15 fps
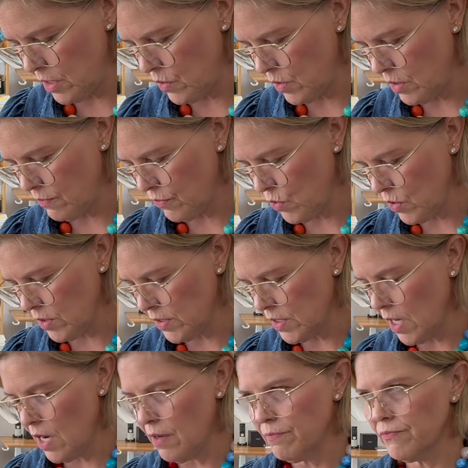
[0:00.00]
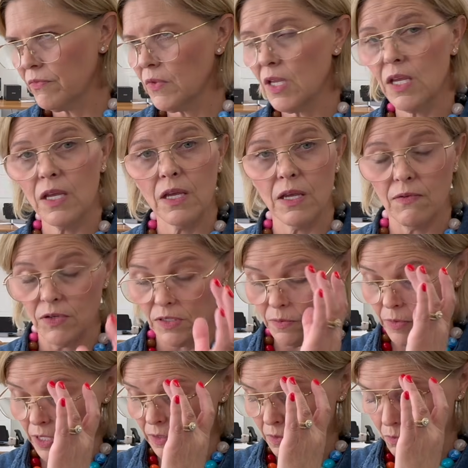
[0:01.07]
you can, of course, give us a
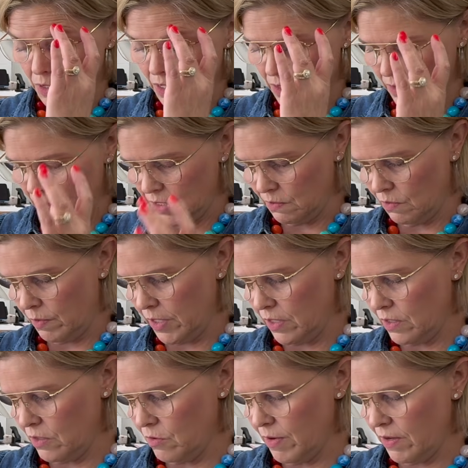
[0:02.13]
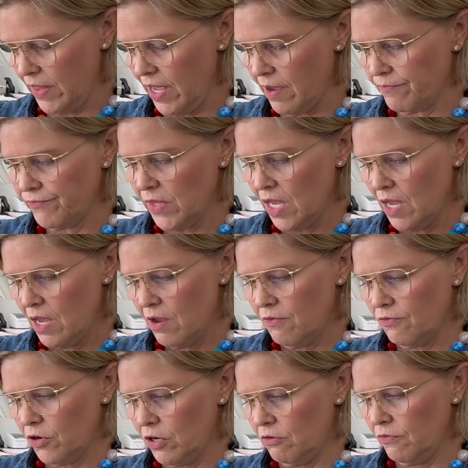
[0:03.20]
buzz and we can see what we can do about that
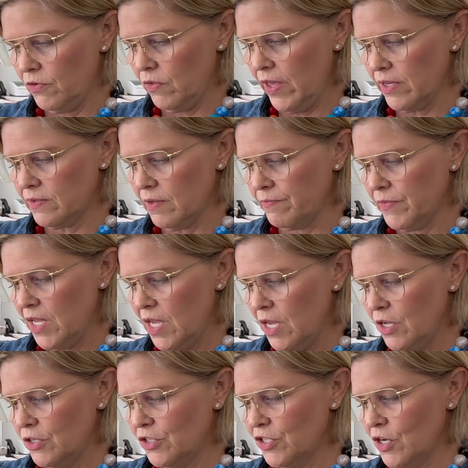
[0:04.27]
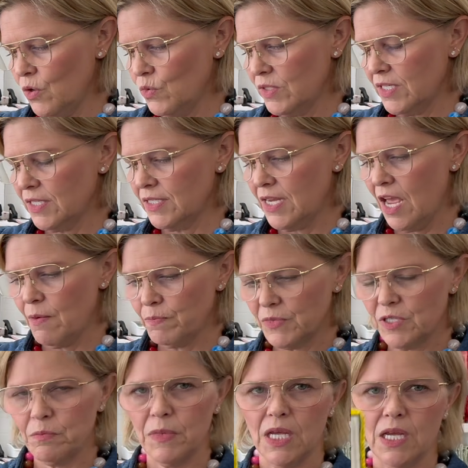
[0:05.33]
for you if you'd like some. Don't
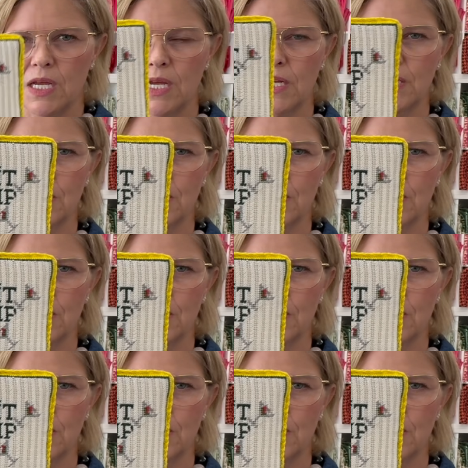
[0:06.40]
tempt me.